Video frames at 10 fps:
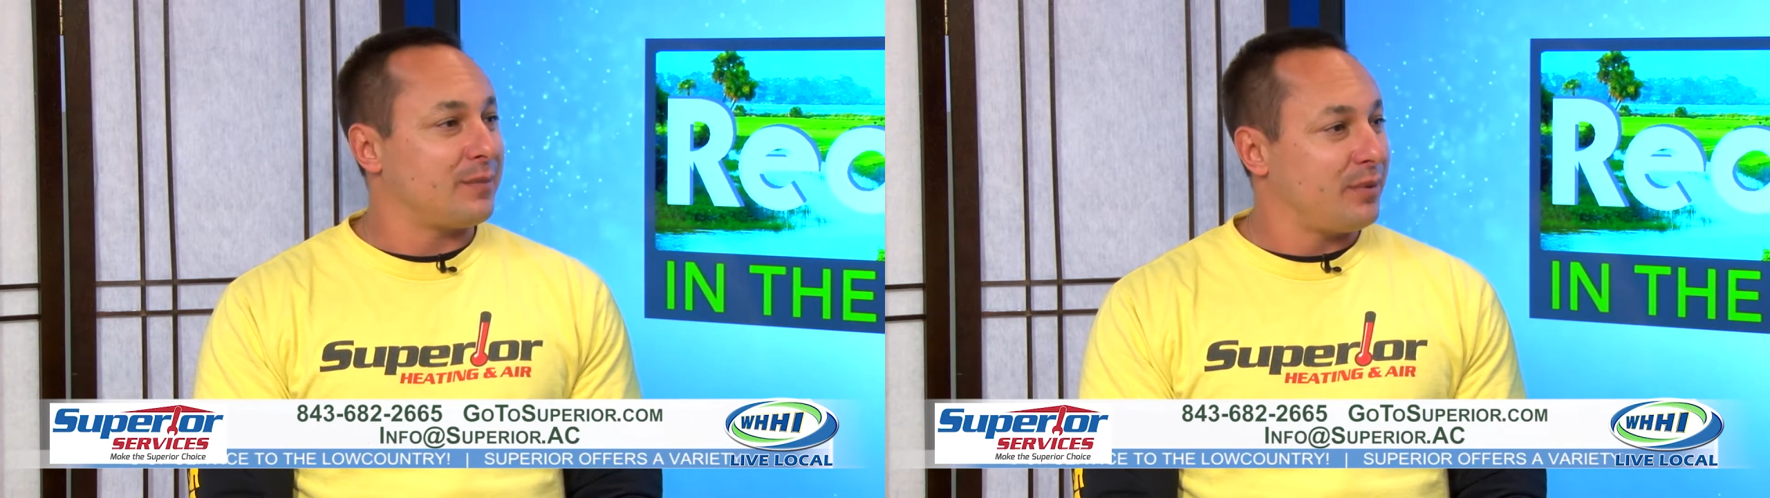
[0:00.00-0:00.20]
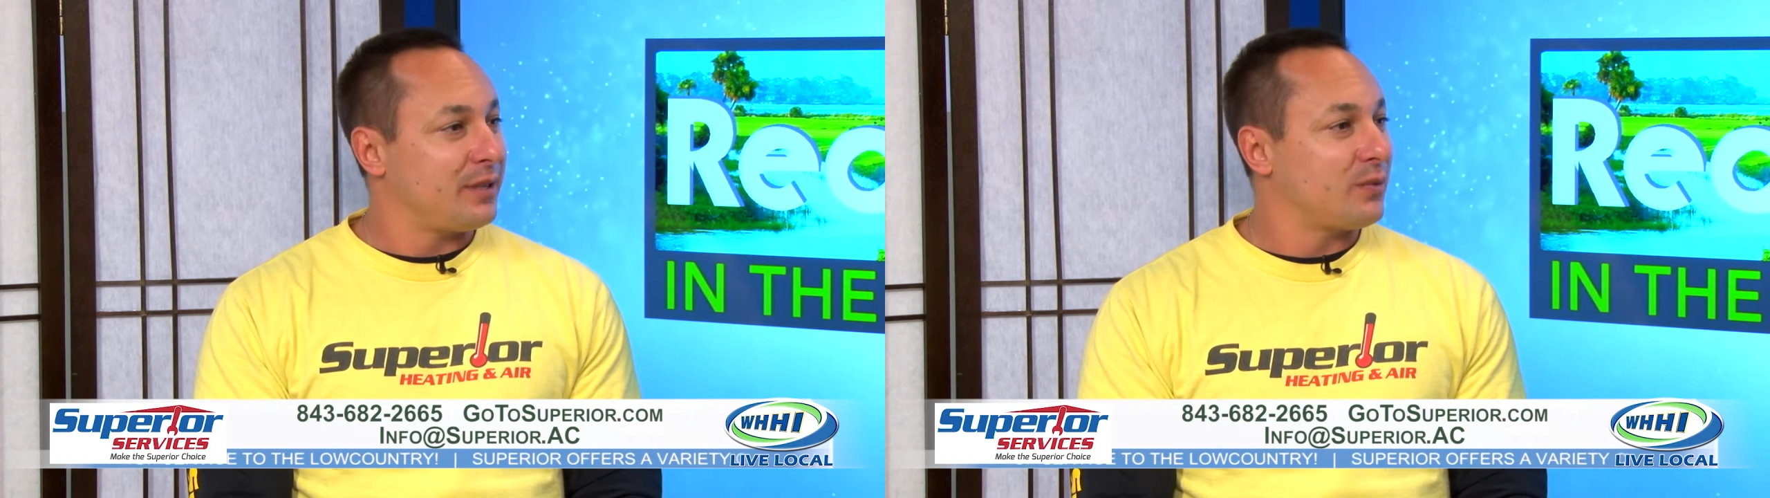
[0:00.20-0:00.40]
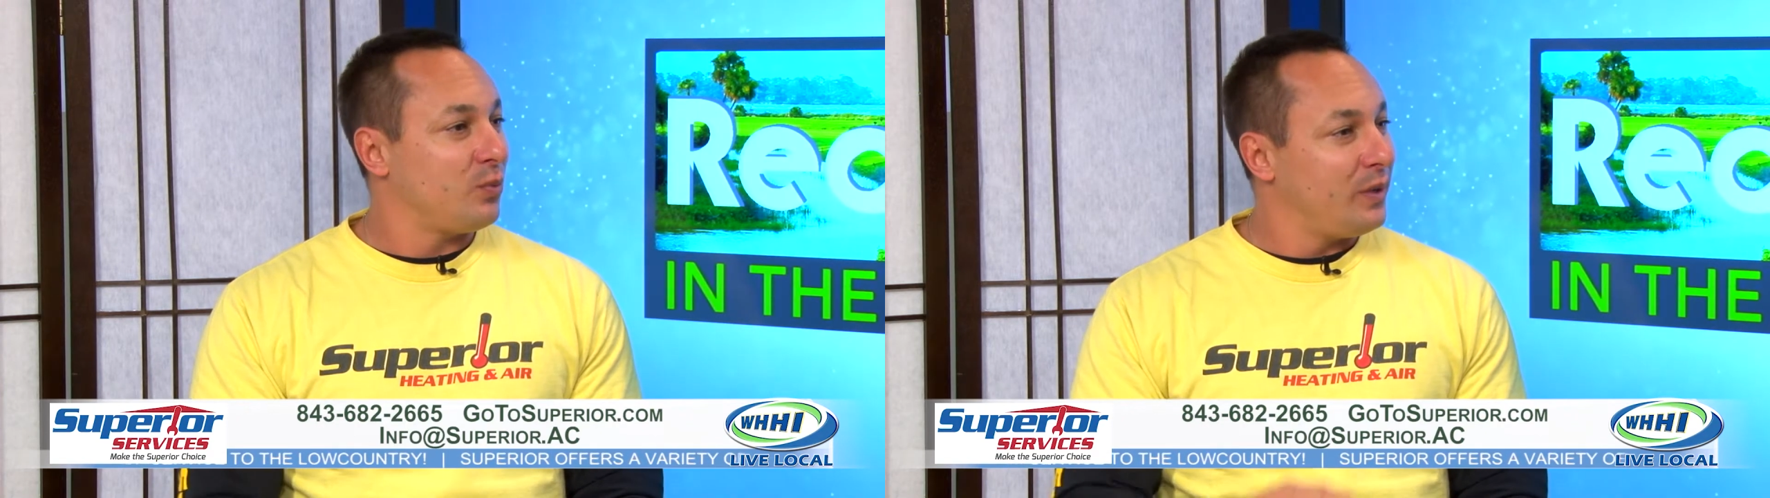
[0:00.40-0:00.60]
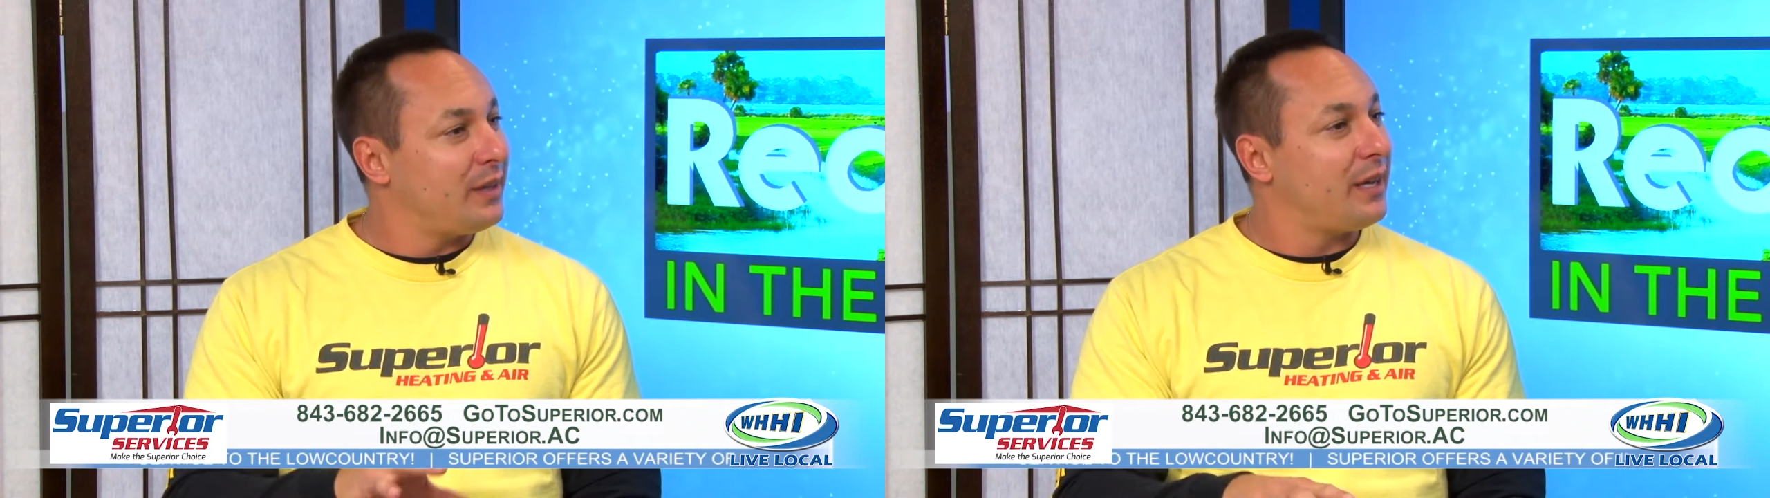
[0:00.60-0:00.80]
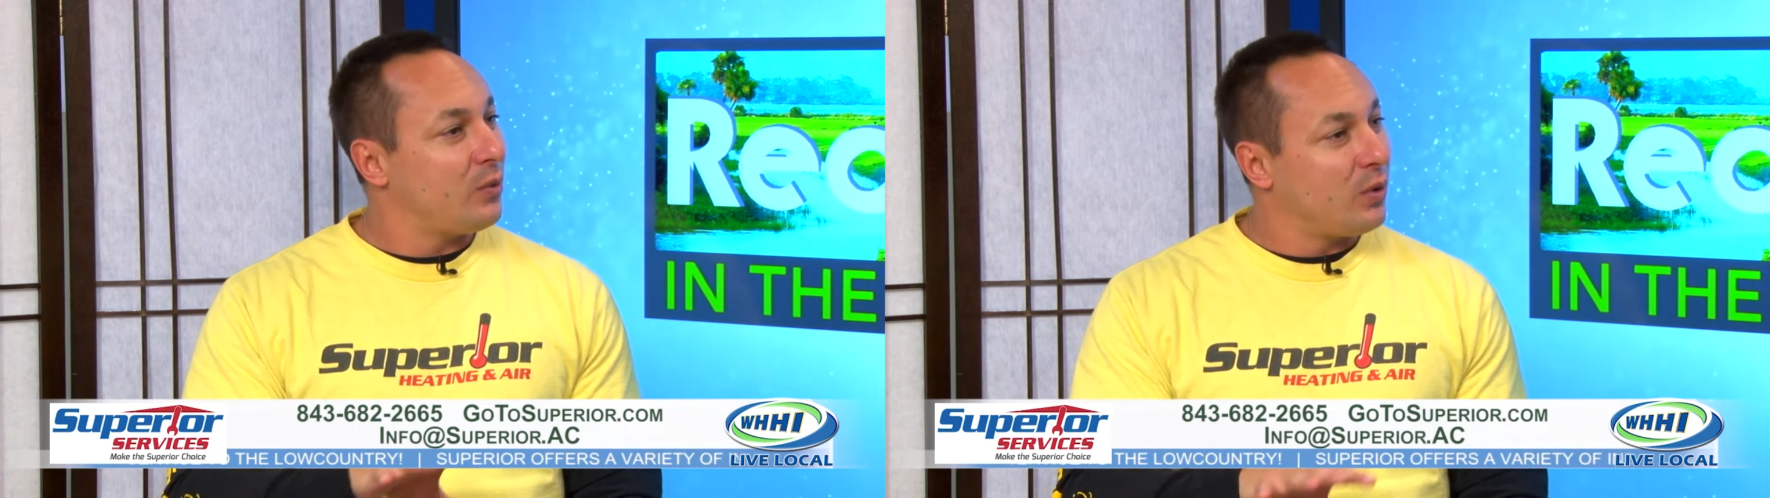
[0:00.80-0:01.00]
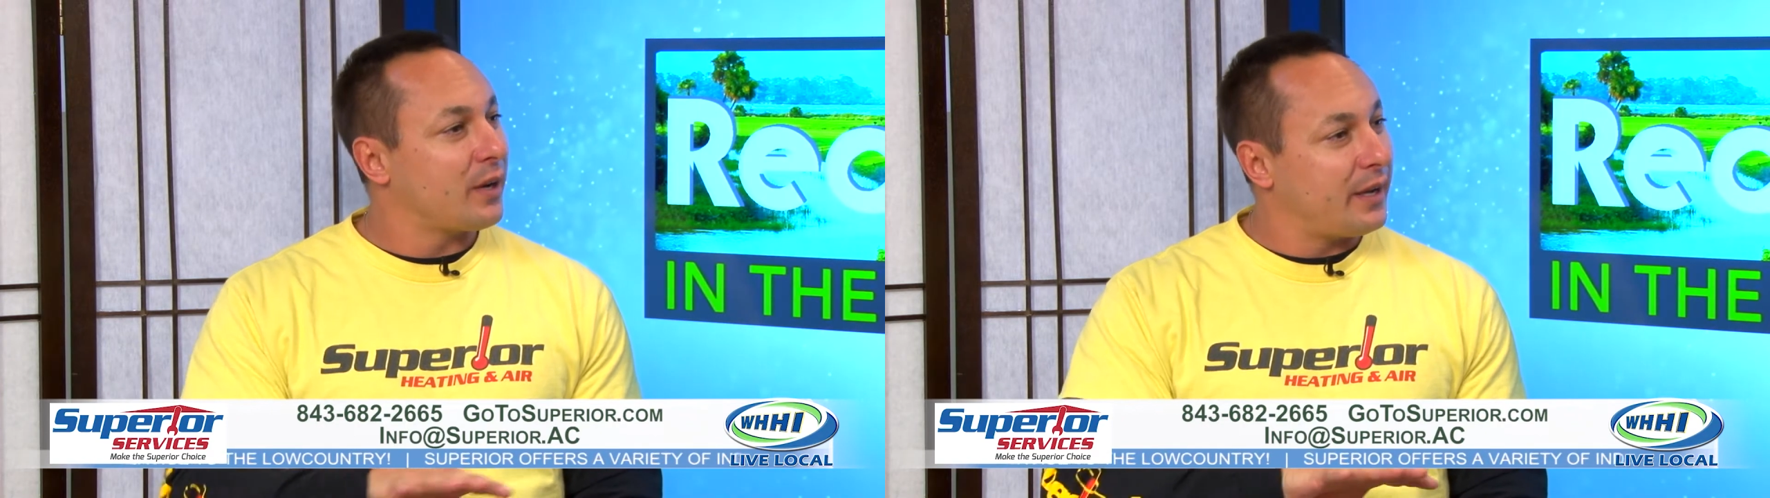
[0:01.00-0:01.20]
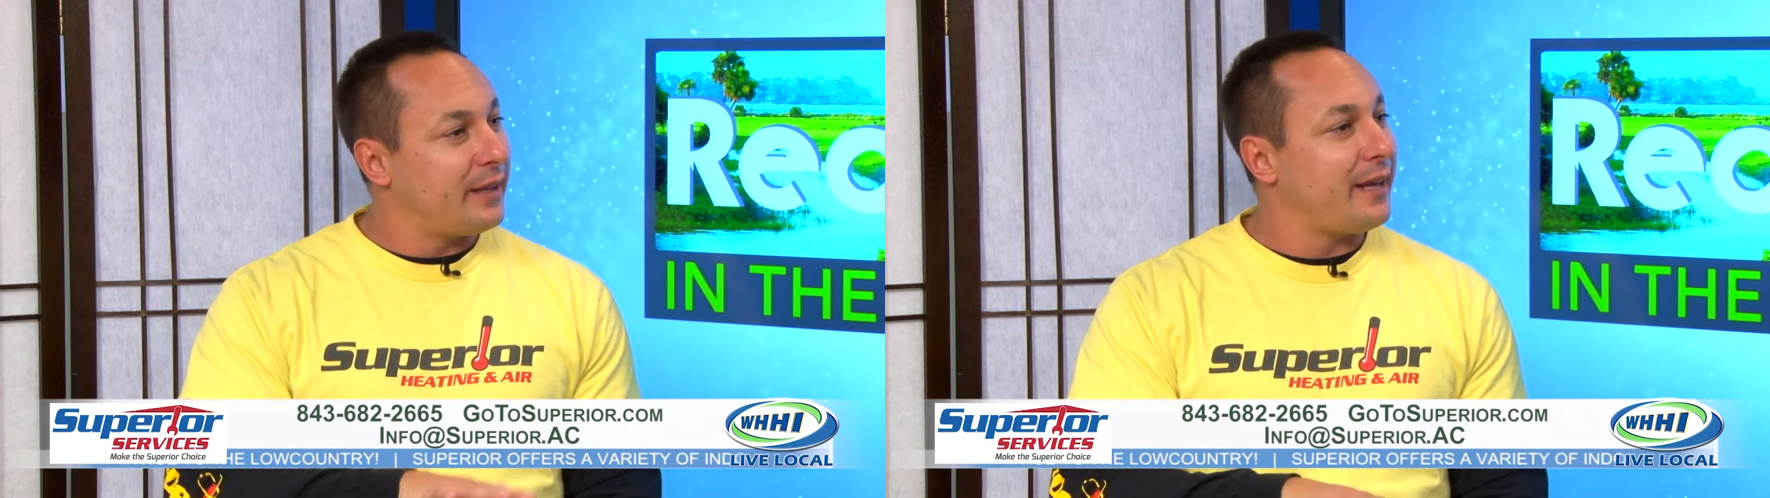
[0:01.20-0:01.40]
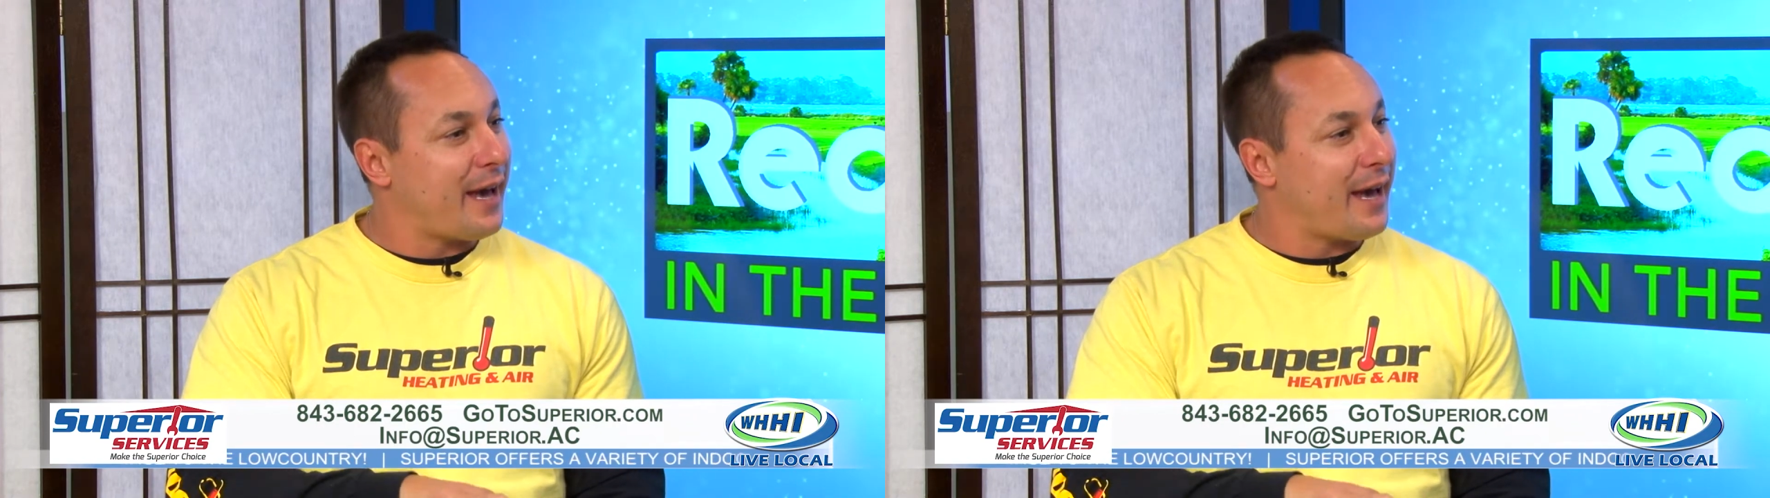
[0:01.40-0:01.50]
Plus, we like working in